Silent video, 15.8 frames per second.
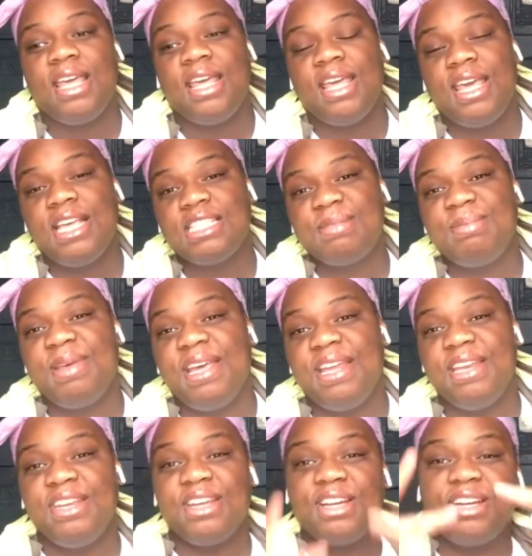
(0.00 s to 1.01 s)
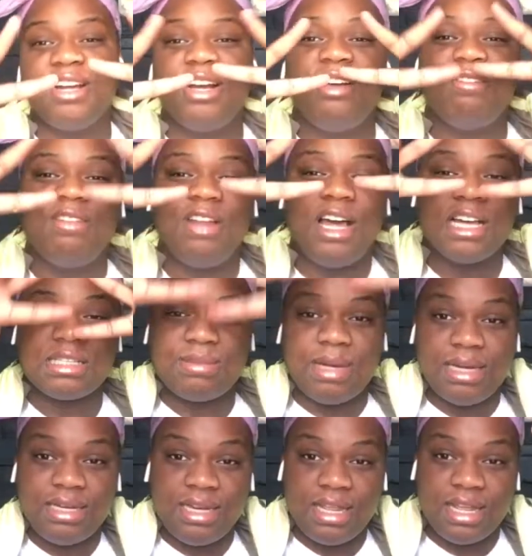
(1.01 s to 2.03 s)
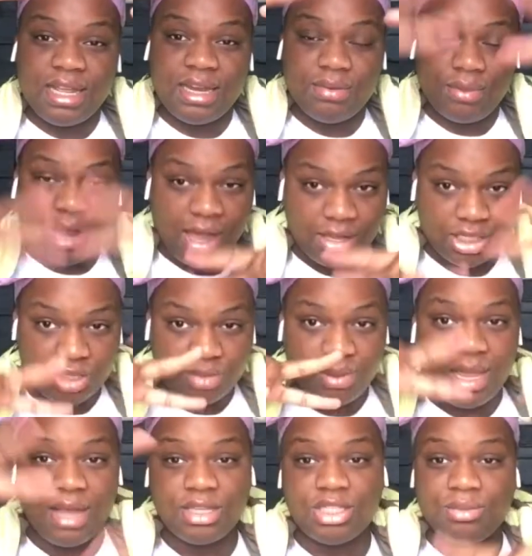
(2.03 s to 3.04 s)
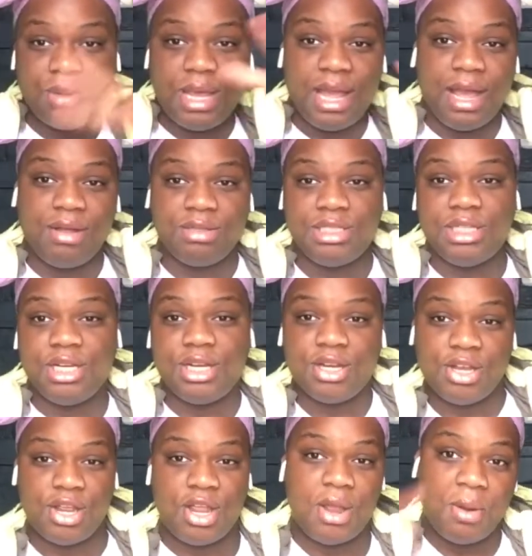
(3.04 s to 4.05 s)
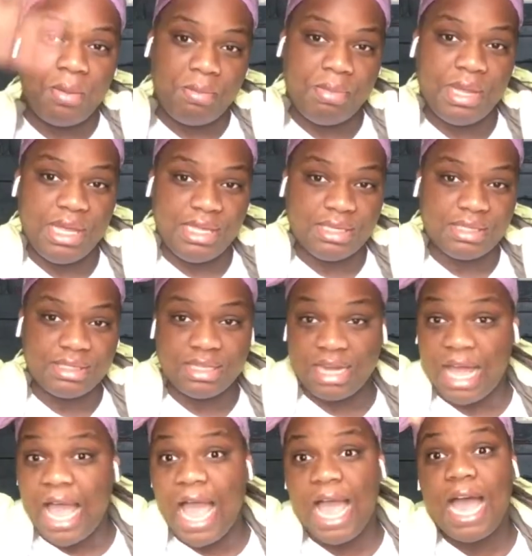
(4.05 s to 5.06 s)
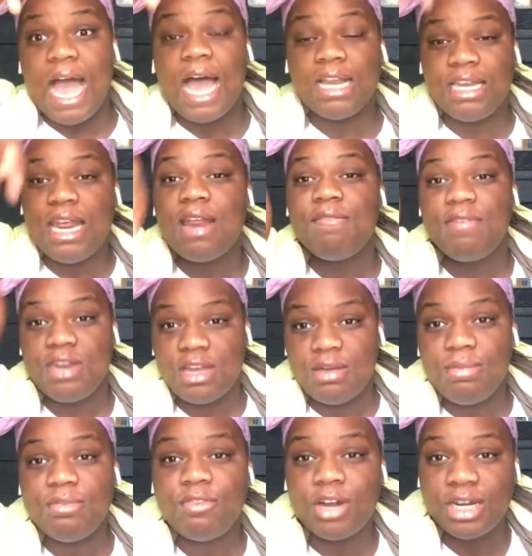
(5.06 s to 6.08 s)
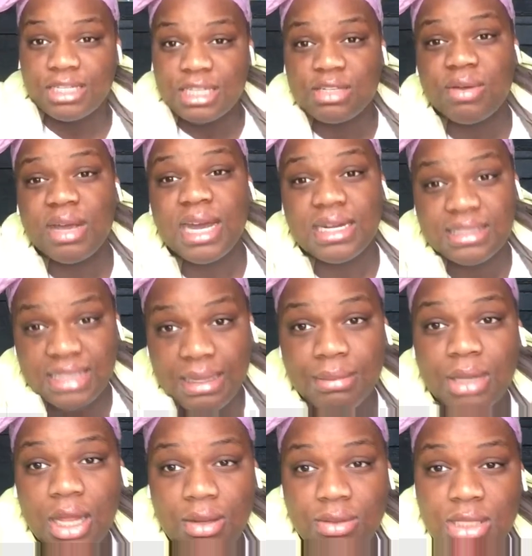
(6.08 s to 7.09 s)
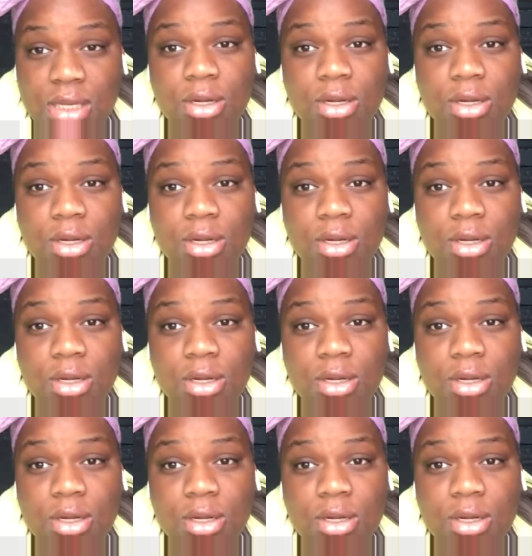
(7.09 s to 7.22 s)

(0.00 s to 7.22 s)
It's been your girl Vlogs by Dion. We're out here. Peace. Now I did a video before this. That's why I got the same clothes on.